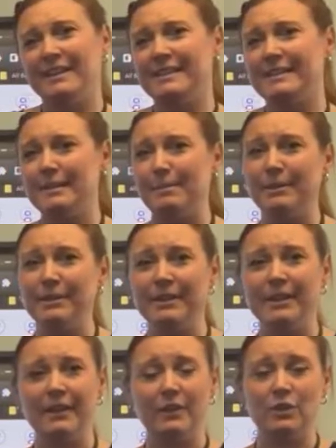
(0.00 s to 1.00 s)

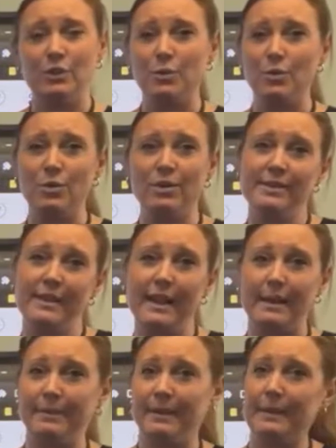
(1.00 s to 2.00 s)
similar in the tools that
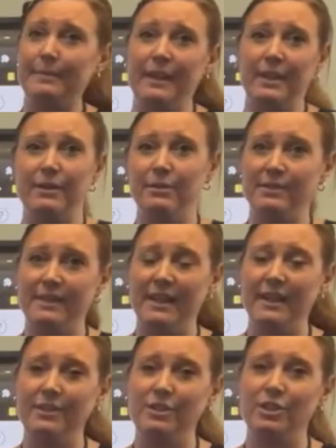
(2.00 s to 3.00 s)
I'm going to be
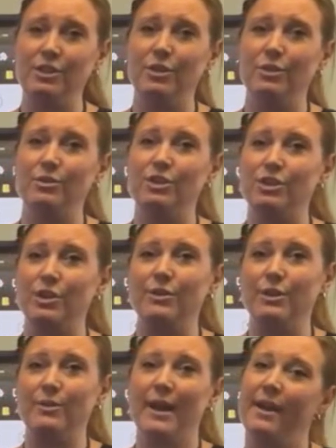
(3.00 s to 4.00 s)
using to show
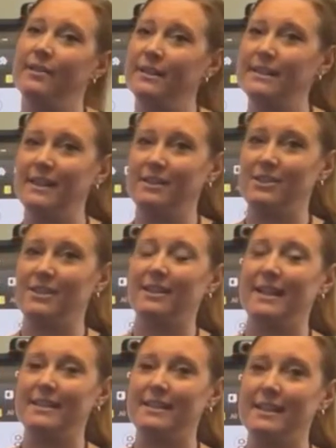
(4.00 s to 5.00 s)
you how to teach the
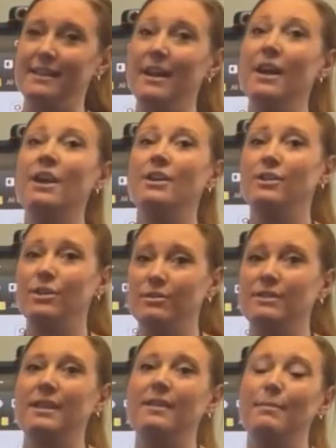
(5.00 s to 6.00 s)
lesson
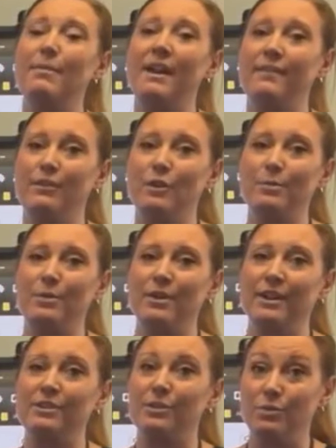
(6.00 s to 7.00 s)
using the My
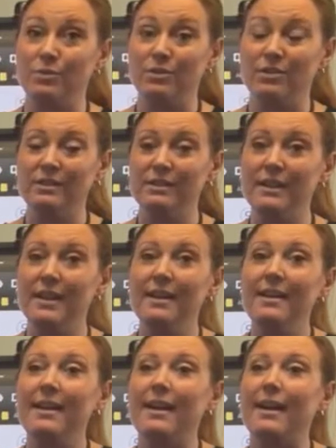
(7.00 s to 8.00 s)
ViewBoard tools.
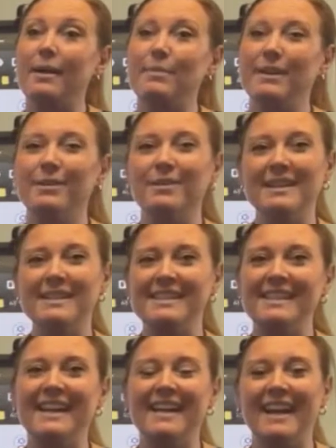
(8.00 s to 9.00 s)
But you can
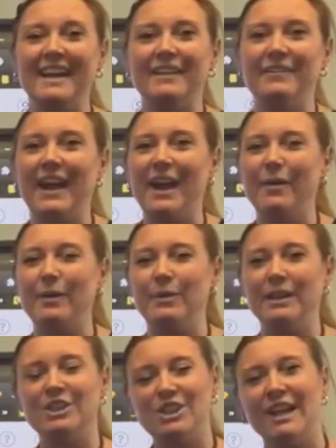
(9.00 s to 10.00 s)
see kind of how it
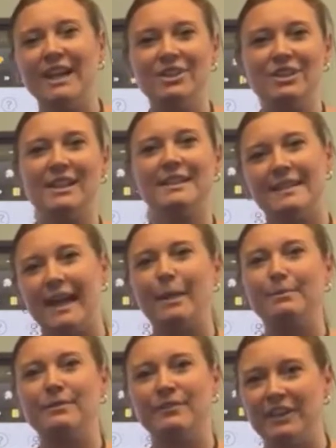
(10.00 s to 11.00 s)
would change and
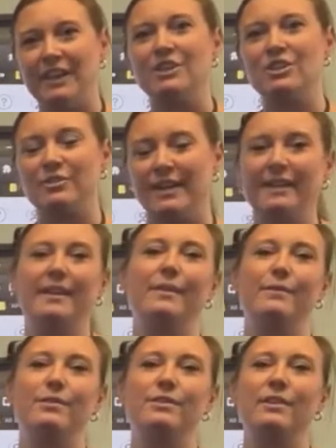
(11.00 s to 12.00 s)
adapt for each grade
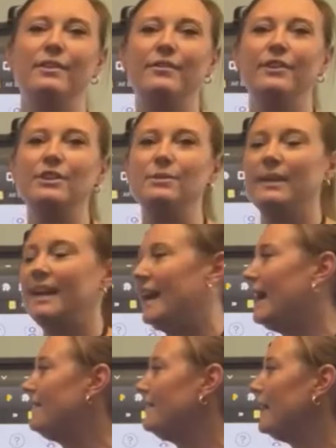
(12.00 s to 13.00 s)
level. So the first one I
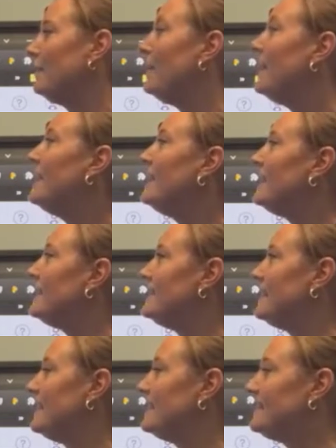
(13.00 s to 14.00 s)
have up is
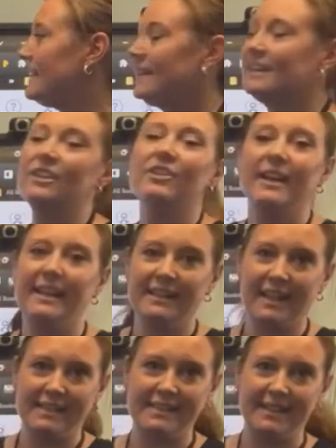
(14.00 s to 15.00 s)
a second grade
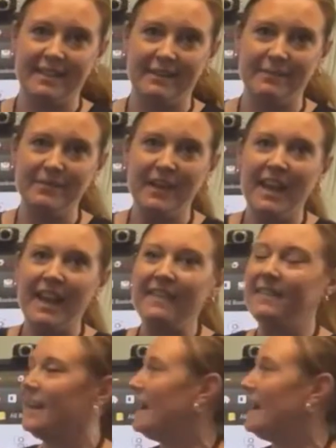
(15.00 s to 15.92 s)
lesson. And then